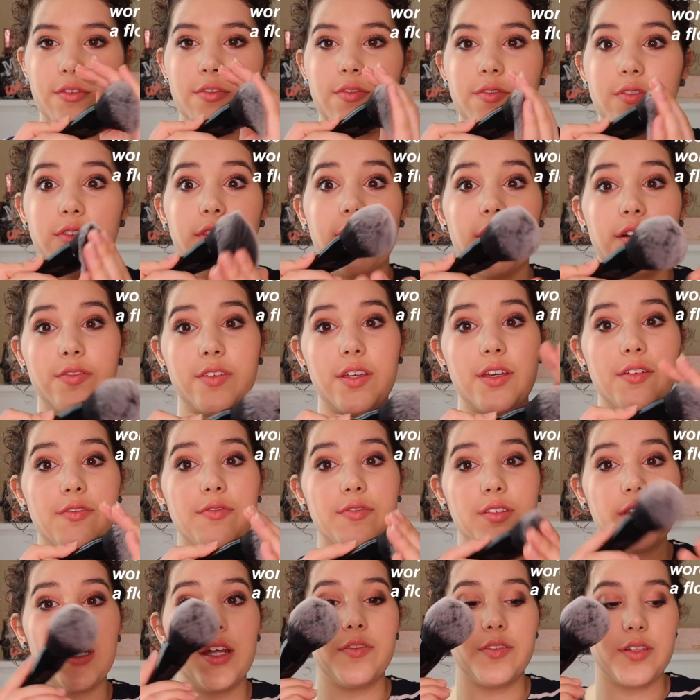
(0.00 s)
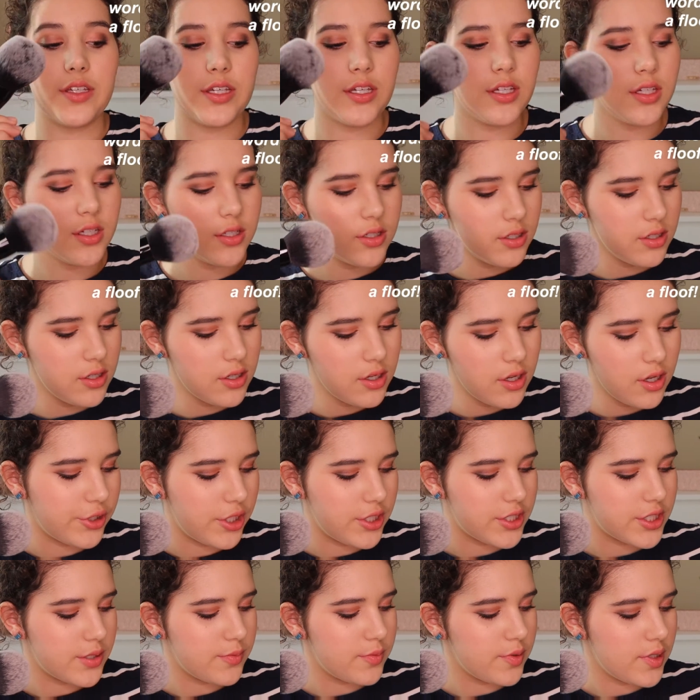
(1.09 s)
fluffy
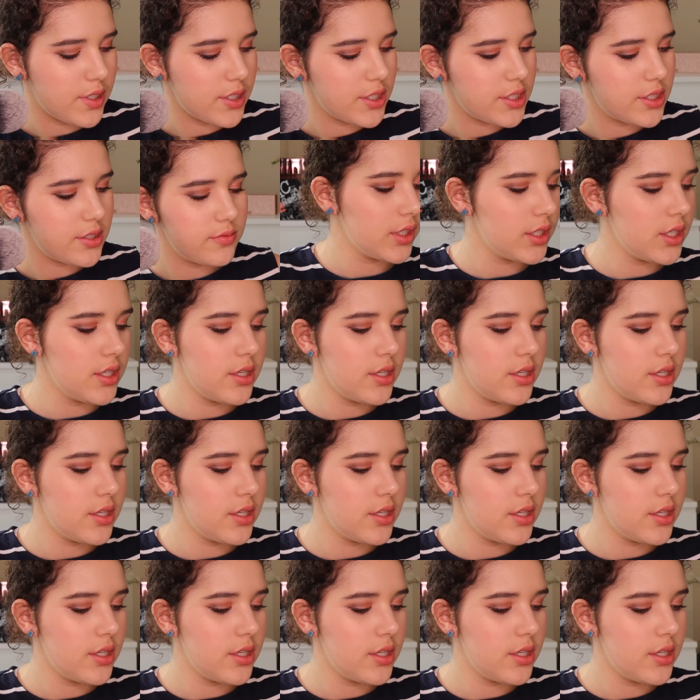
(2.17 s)
bronzer brush.